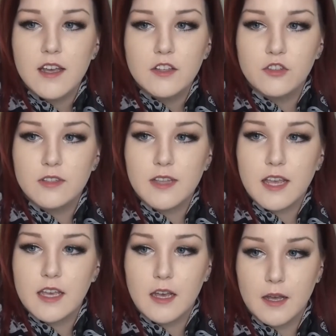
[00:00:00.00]
It's just
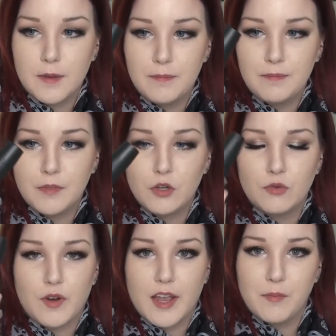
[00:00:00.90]
like a
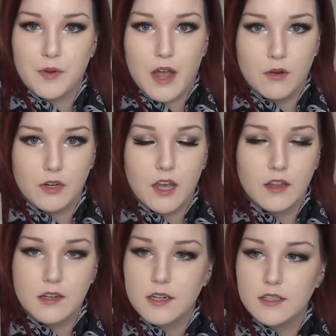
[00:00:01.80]
gray-brown color.